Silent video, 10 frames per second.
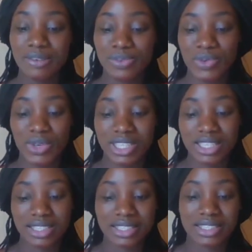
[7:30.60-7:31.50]
for
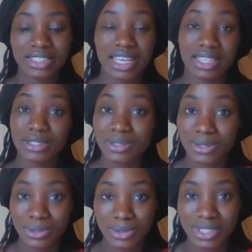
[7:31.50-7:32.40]
this task.
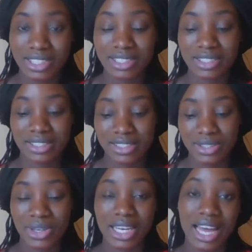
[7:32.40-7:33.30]
So this is, you
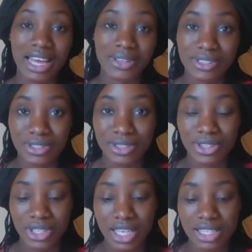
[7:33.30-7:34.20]
know, an IELTS
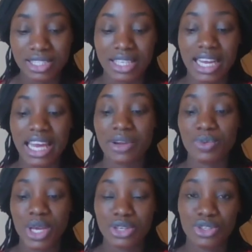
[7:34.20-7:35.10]
discussion essay, and I
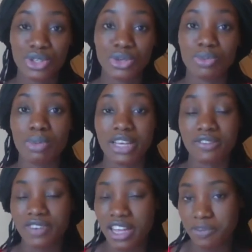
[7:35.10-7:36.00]
read you my
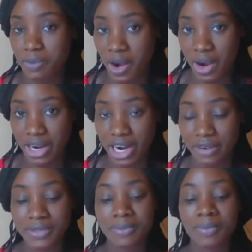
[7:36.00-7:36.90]
5
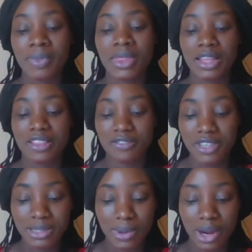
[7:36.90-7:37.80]
paragraphs. The
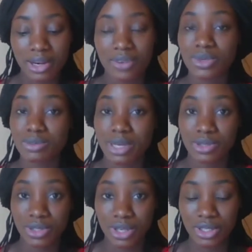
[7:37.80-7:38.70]
first paragraph was my
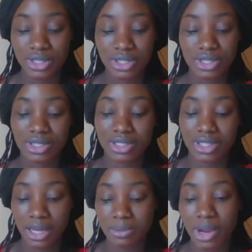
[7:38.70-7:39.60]
introduction. The
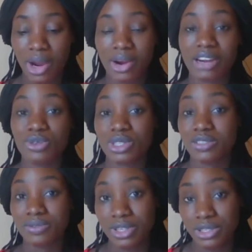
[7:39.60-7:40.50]
second paragraph was the
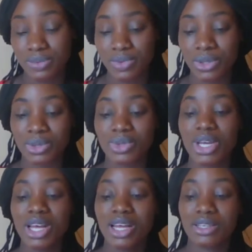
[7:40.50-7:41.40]
first view.
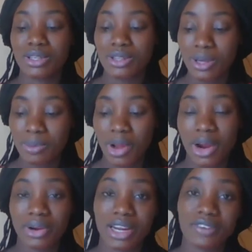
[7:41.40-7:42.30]
The third
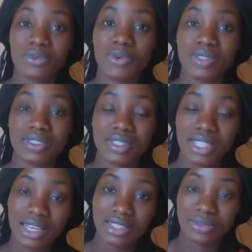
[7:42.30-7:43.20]
paragraph was the
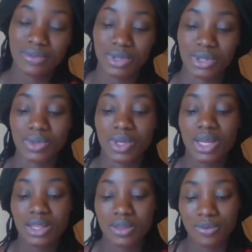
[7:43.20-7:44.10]
second view.
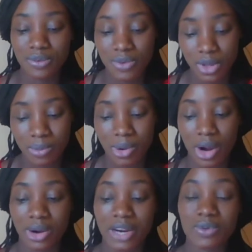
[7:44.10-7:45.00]
The fourth
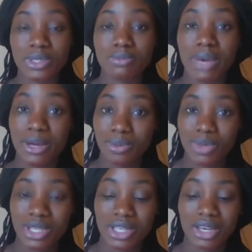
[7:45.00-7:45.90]
paragraph was my
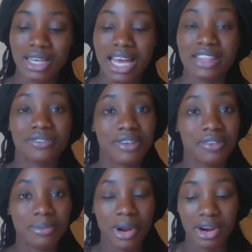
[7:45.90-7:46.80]
opinion. And the
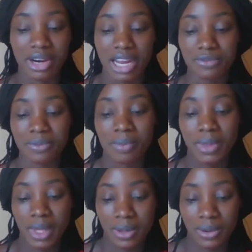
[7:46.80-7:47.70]
fifth paragraph
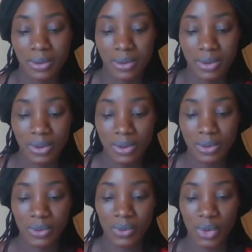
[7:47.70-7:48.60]

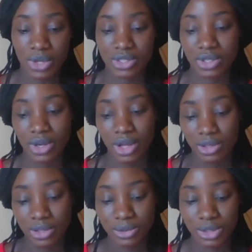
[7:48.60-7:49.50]
was the
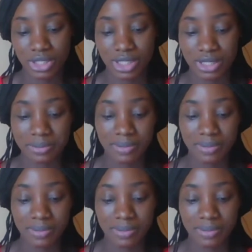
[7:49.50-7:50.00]
conclusion.